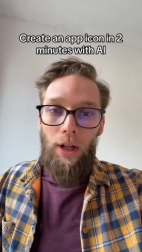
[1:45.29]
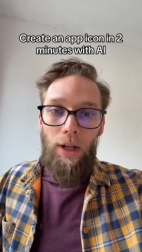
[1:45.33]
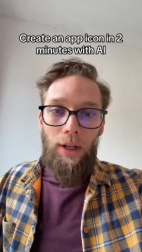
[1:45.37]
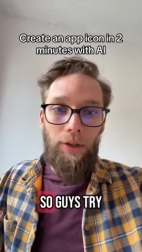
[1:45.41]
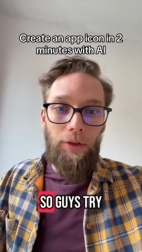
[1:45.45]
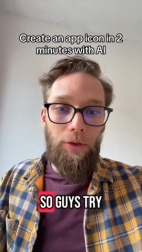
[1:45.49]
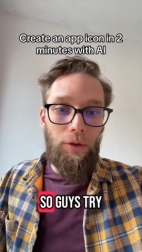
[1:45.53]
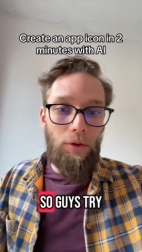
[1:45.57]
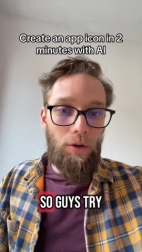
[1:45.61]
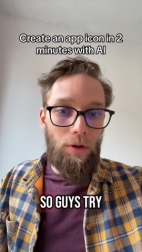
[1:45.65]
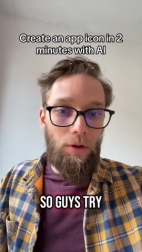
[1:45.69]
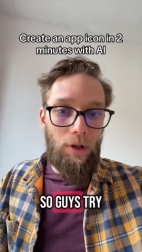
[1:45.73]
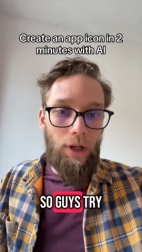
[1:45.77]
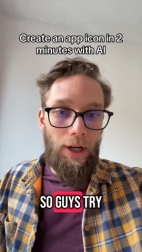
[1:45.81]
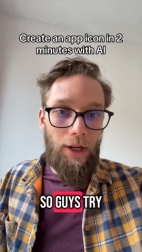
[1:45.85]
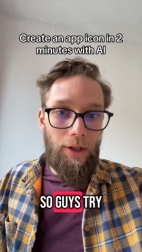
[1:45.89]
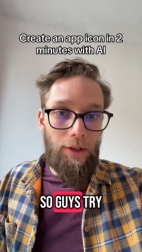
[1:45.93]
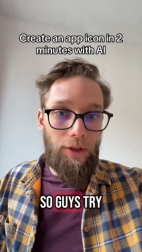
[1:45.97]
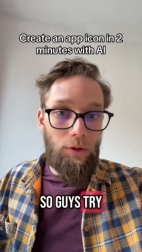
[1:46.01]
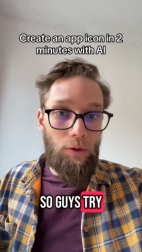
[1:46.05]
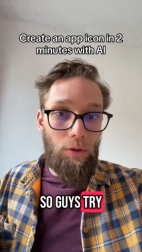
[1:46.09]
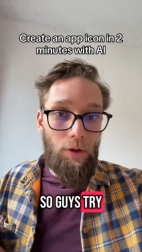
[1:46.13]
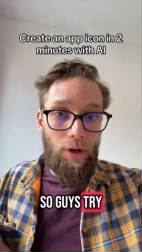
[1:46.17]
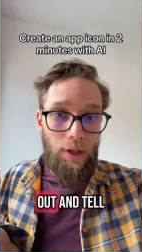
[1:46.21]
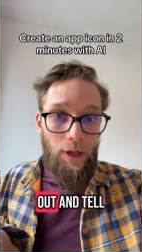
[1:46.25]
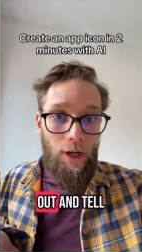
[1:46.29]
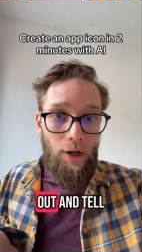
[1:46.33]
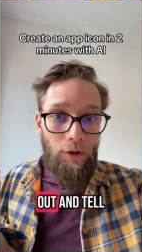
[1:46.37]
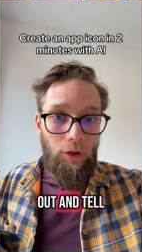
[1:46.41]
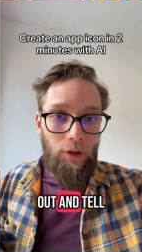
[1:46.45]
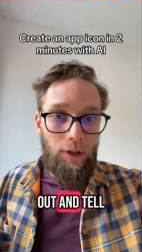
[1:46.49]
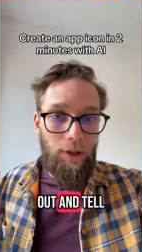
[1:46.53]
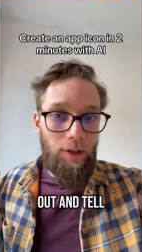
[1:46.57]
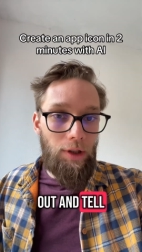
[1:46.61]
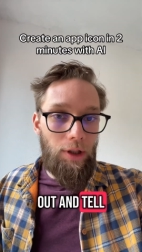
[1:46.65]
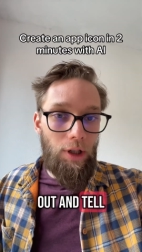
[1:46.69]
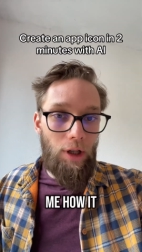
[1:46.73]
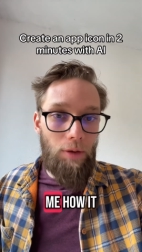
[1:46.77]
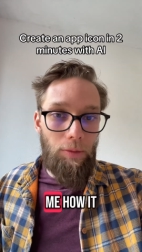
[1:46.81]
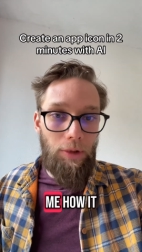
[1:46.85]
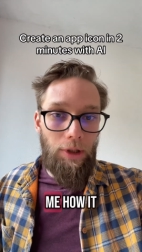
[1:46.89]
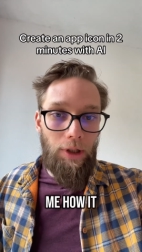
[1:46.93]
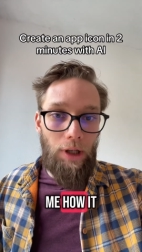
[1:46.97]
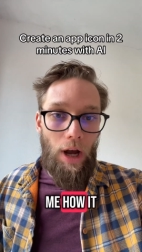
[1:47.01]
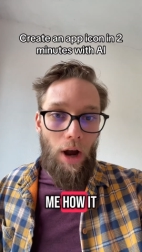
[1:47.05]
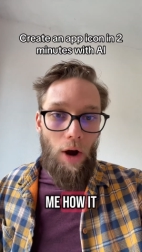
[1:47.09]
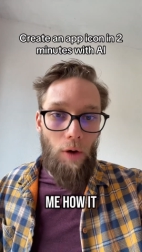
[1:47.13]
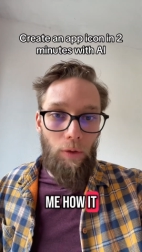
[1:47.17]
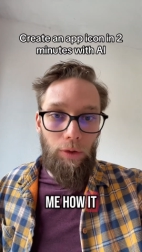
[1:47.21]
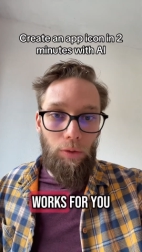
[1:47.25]
So guys, try out and tell me
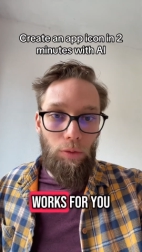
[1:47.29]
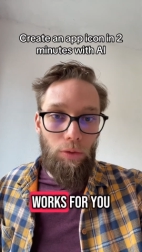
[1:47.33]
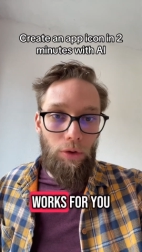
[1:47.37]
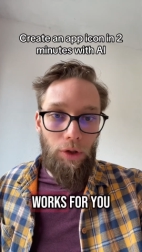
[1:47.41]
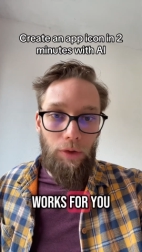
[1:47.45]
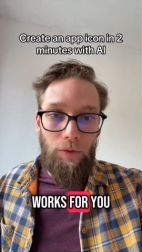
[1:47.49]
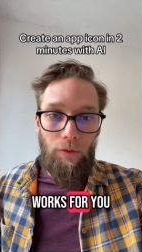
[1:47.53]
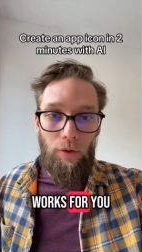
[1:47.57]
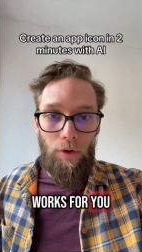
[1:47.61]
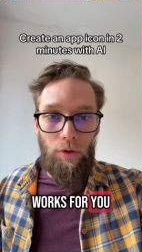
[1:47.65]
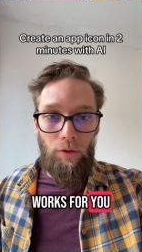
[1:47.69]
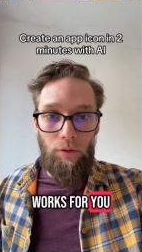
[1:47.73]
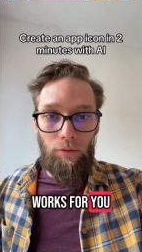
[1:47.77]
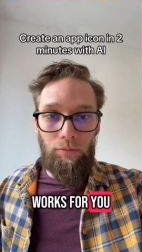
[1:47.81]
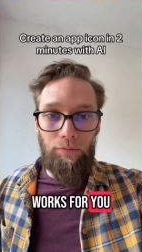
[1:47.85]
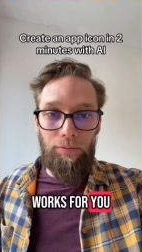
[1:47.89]
how it works for you.